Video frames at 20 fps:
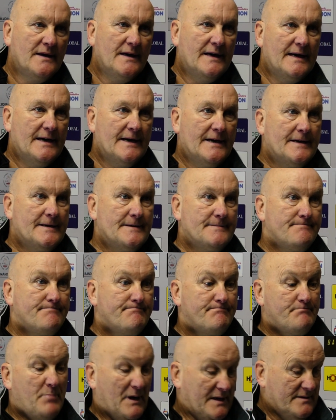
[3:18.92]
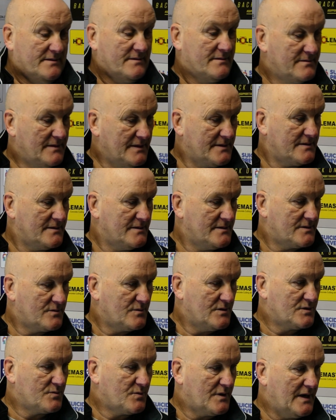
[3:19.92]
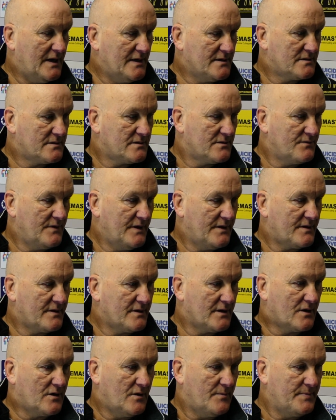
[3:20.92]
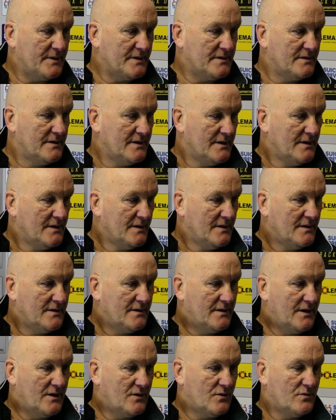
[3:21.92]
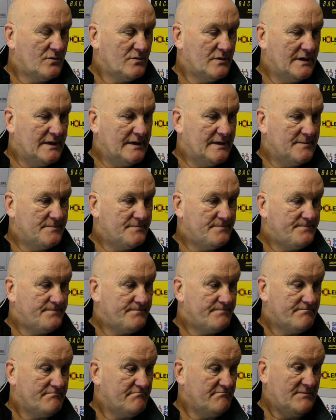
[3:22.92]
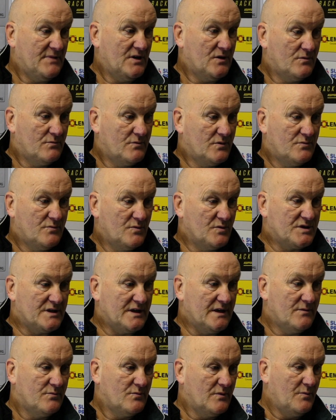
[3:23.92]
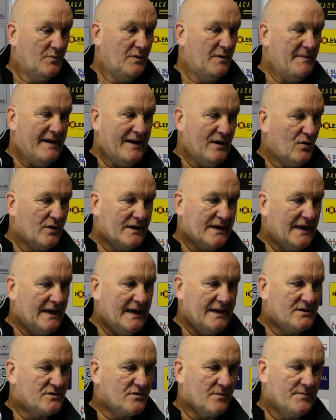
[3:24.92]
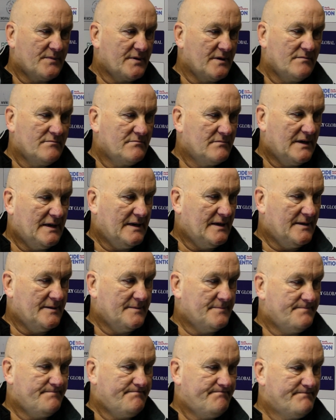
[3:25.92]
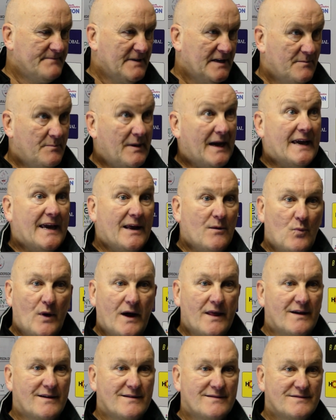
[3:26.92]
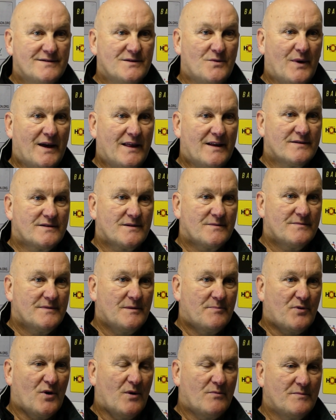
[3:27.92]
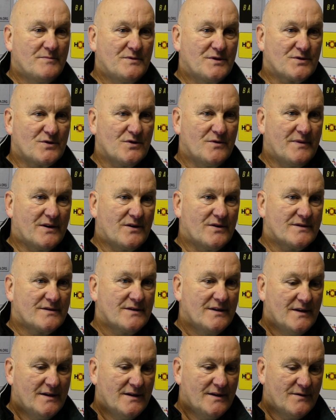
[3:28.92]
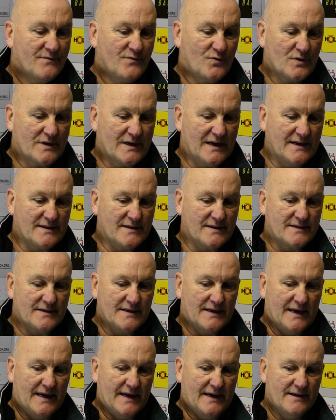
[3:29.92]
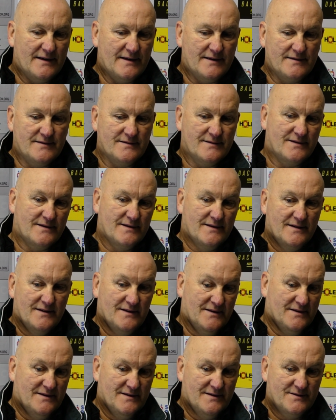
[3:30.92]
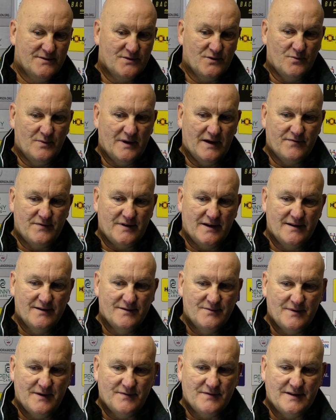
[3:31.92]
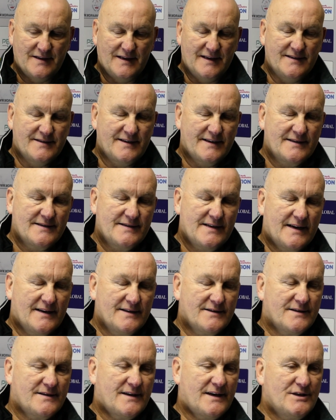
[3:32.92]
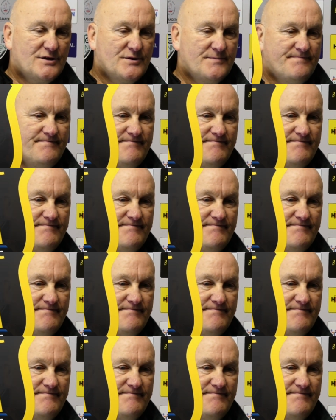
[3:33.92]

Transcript: It's what it is, later in the cup, and we'll see. We might organise something. But again, the weather's the problem just now, because forecast isn't great, and so we have to take these things into consideration.